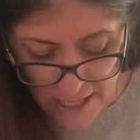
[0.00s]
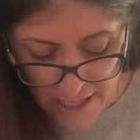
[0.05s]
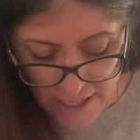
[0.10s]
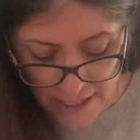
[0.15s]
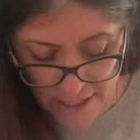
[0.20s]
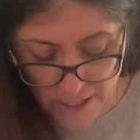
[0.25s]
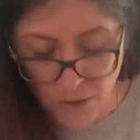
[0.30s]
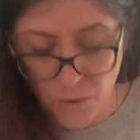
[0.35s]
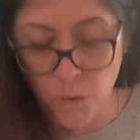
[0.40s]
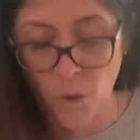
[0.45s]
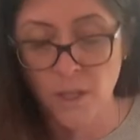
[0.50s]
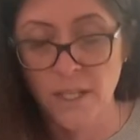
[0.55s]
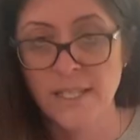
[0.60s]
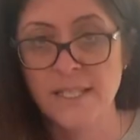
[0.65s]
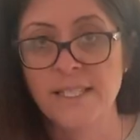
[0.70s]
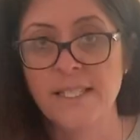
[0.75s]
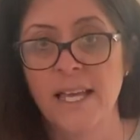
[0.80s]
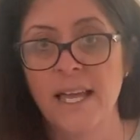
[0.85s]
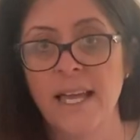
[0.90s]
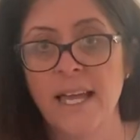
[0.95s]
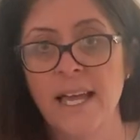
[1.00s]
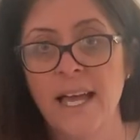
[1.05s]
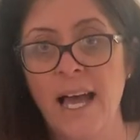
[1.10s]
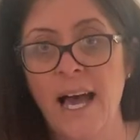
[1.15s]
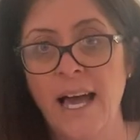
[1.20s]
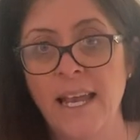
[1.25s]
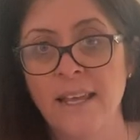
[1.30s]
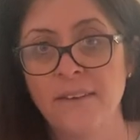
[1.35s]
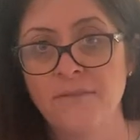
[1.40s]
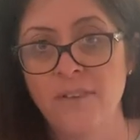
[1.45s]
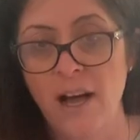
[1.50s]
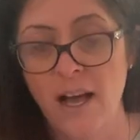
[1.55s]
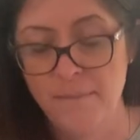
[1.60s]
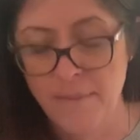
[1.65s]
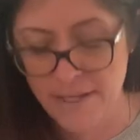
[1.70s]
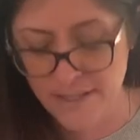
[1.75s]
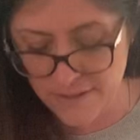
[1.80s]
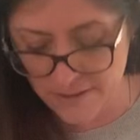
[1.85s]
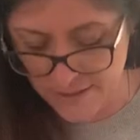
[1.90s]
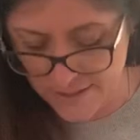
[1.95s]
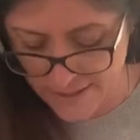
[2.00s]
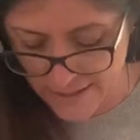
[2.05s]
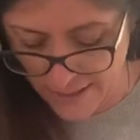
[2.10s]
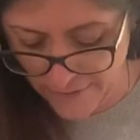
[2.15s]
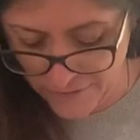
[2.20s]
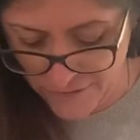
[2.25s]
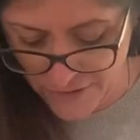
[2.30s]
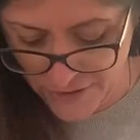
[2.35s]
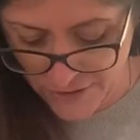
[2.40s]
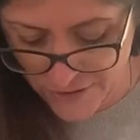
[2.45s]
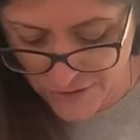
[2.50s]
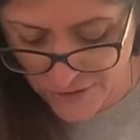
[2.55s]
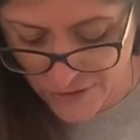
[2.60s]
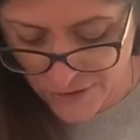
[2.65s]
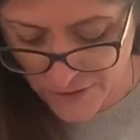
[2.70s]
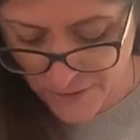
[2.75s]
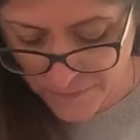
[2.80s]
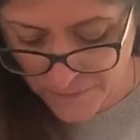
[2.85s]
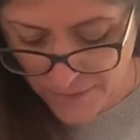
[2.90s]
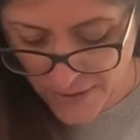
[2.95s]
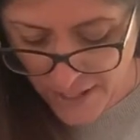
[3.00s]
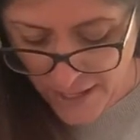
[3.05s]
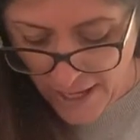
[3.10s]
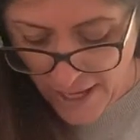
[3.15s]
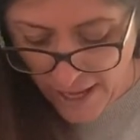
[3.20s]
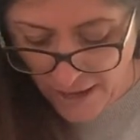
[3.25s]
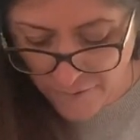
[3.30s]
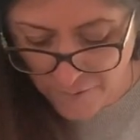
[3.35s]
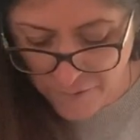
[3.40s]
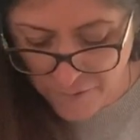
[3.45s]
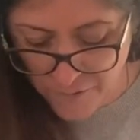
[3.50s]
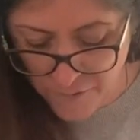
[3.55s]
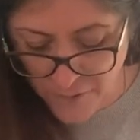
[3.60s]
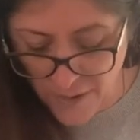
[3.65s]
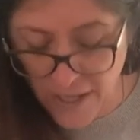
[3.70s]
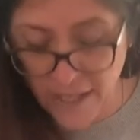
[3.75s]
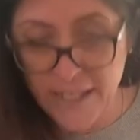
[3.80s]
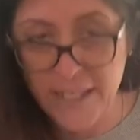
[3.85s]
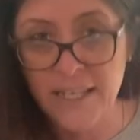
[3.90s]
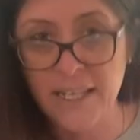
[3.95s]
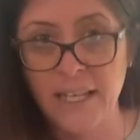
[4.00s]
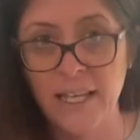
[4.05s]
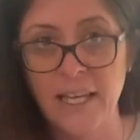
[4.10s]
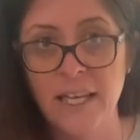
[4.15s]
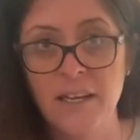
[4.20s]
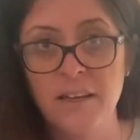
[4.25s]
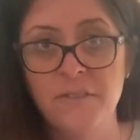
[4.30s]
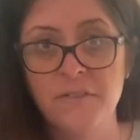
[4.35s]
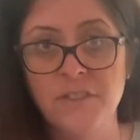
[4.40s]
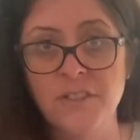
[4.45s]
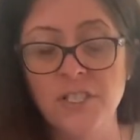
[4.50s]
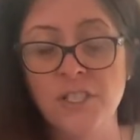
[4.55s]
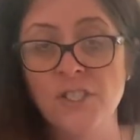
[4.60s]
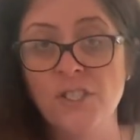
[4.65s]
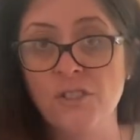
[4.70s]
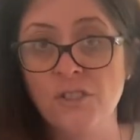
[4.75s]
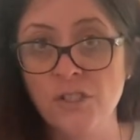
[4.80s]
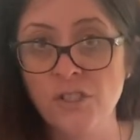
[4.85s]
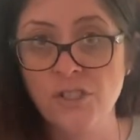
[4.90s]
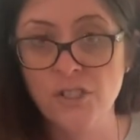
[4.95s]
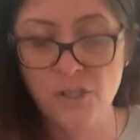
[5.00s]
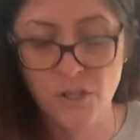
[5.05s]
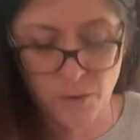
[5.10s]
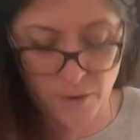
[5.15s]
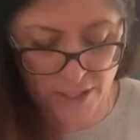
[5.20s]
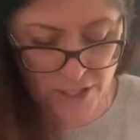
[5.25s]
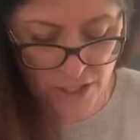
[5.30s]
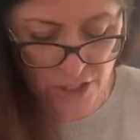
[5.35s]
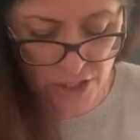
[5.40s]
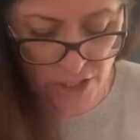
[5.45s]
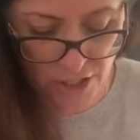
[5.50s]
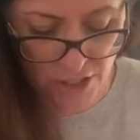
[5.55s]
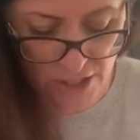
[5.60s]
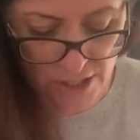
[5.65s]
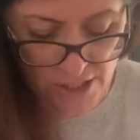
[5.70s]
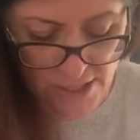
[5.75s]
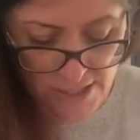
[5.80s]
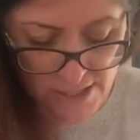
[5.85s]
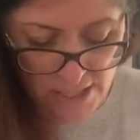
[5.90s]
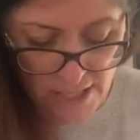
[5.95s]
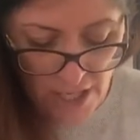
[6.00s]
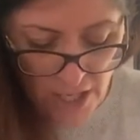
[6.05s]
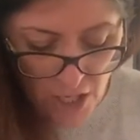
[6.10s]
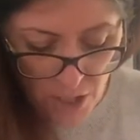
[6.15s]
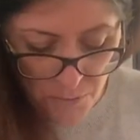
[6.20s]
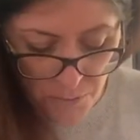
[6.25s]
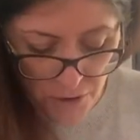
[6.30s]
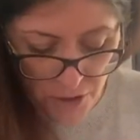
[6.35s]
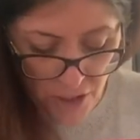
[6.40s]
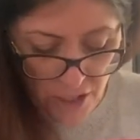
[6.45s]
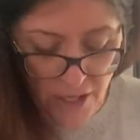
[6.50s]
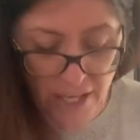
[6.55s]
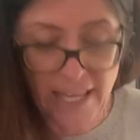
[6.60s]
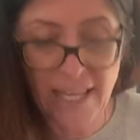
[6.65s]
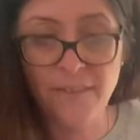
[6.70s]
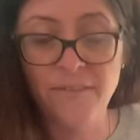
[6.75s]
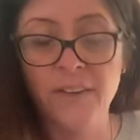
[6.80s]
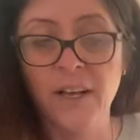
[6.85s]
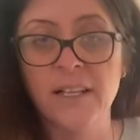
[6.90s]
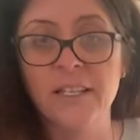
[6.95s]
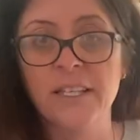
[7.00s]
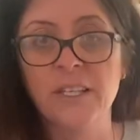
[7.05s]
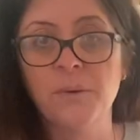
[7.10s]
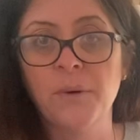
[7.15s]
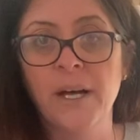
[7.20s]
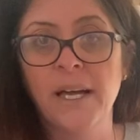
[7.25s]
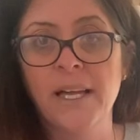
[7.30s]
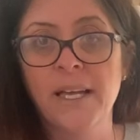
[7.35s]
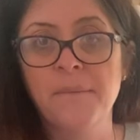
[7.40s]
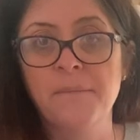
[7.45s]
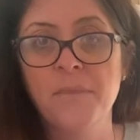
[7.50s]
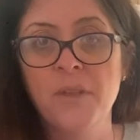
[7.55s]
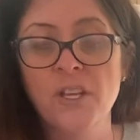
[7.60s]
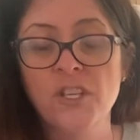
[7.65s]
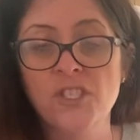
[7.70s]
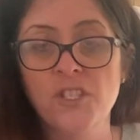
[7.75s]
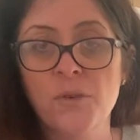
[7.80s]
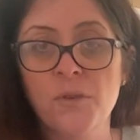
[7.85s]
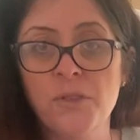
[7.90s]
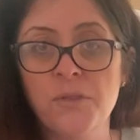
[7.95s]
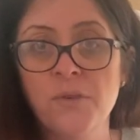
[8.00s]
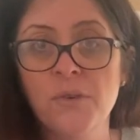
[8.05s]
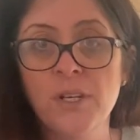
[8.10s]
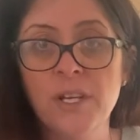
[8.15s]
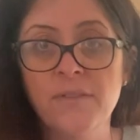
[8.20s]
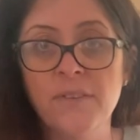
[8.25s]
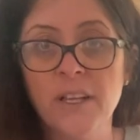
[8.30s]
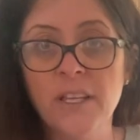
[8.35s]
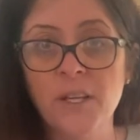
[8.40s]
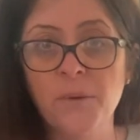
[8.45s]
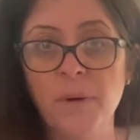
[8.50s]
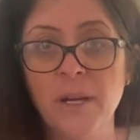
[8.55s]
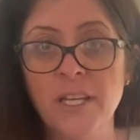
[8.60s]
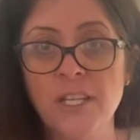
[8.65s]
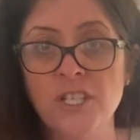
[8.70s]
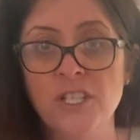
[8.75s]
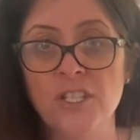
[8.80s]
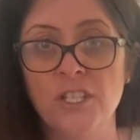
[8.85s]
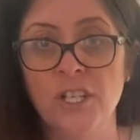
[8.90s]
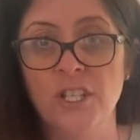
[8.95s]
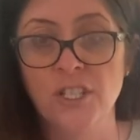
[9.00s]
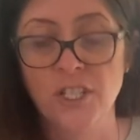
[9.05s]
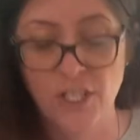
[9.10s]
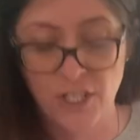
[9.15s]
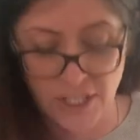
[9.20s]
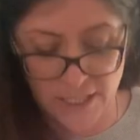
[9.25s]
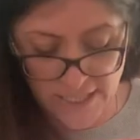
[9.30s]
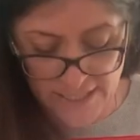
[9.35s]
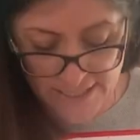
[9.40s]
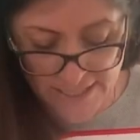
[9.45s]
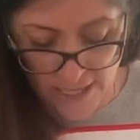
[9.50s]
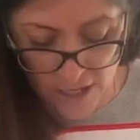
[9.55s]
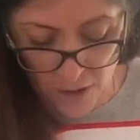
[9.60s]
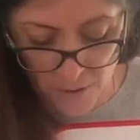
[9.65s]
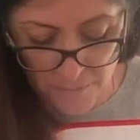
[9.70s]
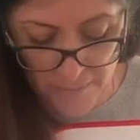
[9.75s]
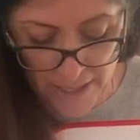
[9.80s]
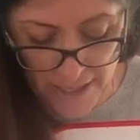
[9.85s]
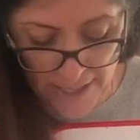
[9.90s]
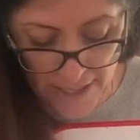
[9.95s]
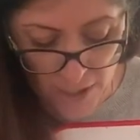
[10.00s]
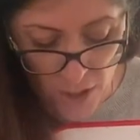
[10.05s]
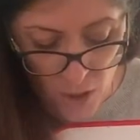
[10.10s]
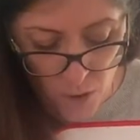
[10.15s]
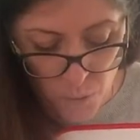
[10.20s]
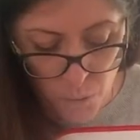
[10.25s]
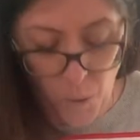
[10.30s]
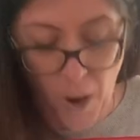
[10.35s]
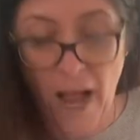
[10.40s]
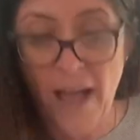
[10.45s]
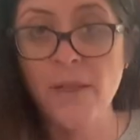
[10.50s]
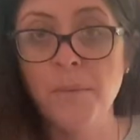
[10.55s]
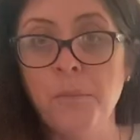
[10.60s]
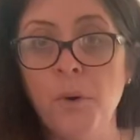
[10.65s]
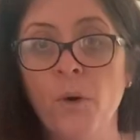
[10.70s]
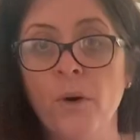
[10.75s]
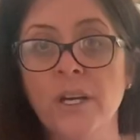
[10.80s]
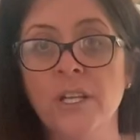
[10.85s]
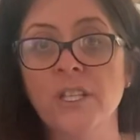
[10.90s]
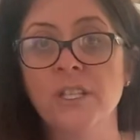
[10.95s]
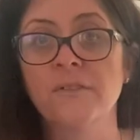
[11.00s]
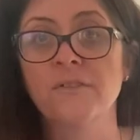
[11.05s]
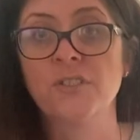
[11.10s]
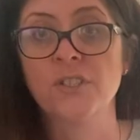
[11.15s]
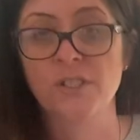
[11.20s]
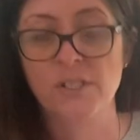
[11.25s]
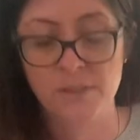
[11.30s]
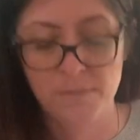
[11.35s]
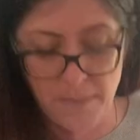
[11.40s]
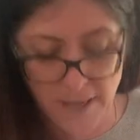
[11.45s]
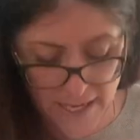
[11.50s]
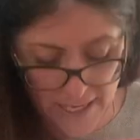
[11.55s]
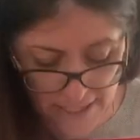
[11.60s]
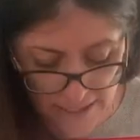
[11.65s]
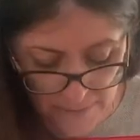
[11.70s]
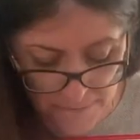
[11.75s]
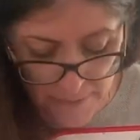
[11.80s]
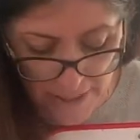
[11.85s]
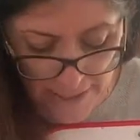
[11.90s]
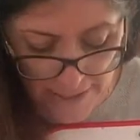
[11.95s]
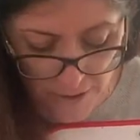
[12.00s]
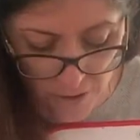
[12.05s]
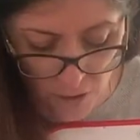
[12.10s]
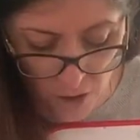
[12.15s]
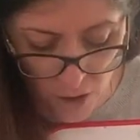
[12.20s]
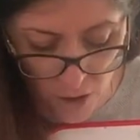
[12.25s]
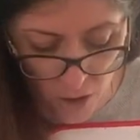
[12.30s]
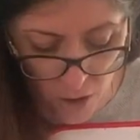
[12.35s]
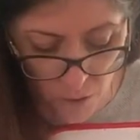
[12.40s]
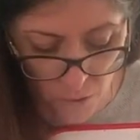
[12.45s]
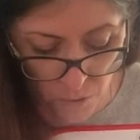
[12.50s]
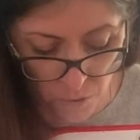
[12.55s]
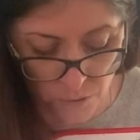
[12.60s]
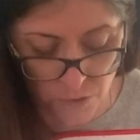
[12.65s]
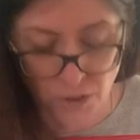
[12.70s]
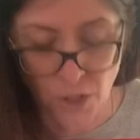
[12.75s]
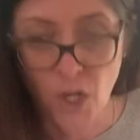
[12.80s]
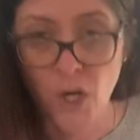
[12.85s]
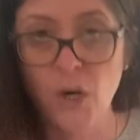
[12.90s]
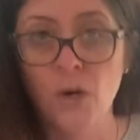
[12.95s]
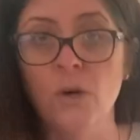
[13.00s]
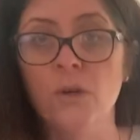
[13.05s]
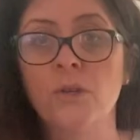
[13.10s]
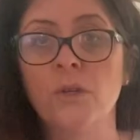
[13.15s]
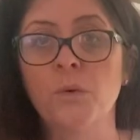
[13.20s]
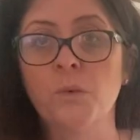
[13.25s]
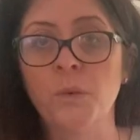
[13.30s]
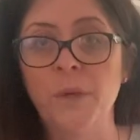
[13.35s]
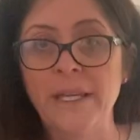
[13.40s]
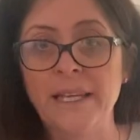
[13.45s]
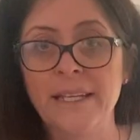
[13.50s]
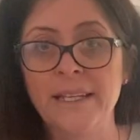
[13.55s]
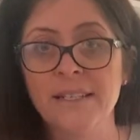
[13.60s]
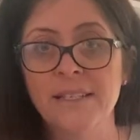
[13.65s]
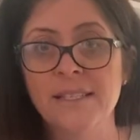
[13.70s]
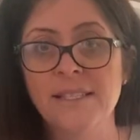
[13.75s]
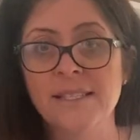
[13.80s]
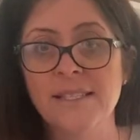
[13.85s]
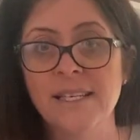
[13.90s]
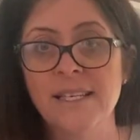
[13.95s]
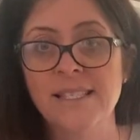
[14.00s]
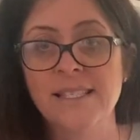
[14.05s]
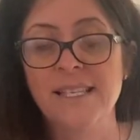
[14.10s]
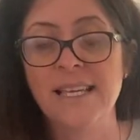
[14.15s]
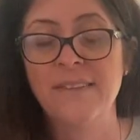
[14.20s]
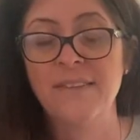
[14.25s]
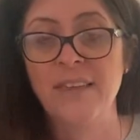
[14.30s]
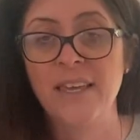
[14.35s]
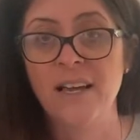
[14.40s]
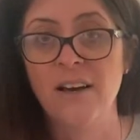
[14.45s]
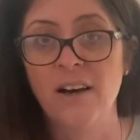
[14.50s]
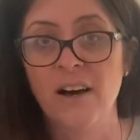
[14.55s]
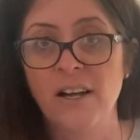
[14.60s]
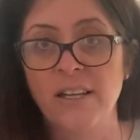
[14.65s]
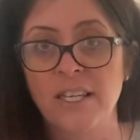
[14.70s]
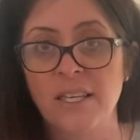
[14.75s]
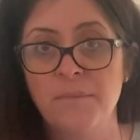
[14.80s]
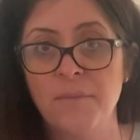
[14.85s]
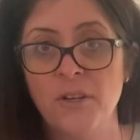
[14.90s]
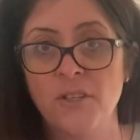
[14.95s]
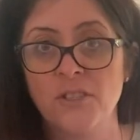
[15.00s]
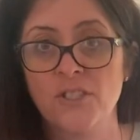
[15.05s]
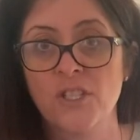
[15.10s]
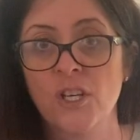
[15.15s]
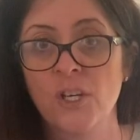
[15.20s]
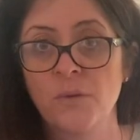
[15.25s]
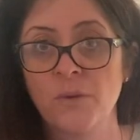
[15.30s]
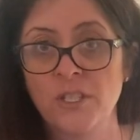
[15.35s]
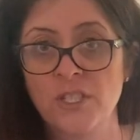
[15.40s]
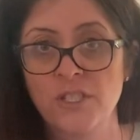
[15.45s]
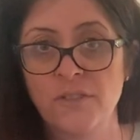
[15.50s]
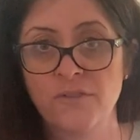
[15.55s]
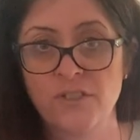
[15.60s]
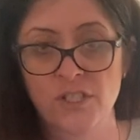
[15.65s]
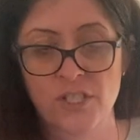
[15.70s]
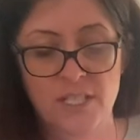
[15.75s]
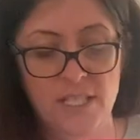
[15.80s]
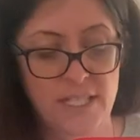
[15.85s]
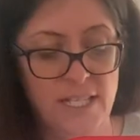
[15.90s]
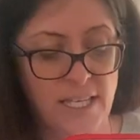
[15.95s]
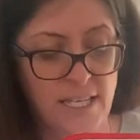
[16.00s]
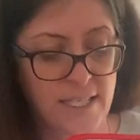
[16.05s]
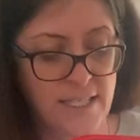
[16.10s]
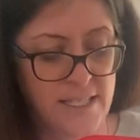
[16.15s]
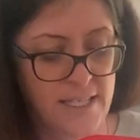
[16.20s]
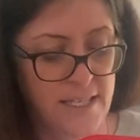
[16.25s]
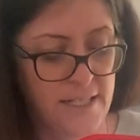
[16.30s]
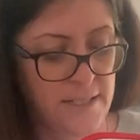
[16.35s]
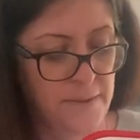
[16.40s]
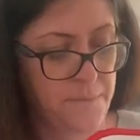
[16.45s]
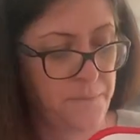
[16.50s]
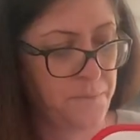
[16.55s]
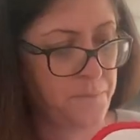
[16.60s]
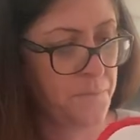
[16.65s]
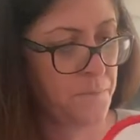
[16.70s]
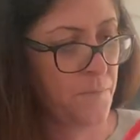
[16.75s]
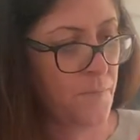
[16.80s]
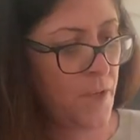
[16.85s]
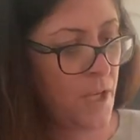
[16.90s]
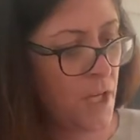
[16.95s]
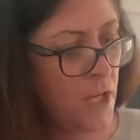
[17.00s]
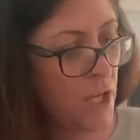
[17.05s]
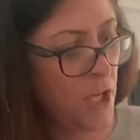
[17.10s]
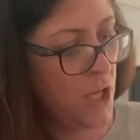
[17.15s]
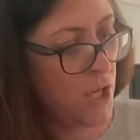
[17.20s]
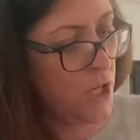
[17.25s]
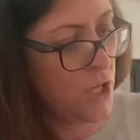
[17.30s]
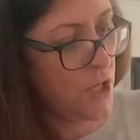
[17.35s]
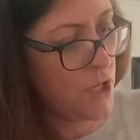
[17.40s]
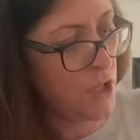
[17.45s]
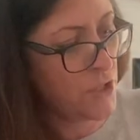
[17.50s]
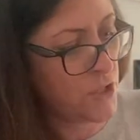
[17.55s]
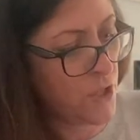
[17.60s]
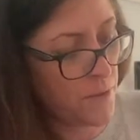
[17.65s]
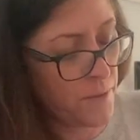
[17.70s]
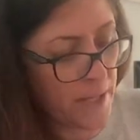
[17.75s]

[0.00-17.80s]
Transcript: equality and environmental standards. And finally, for discussion questions, we're going to evaluate. So through an evaluation, you're going to tell me why the point you've just made may not hold or the weaknesses in the argument which you've just stated. So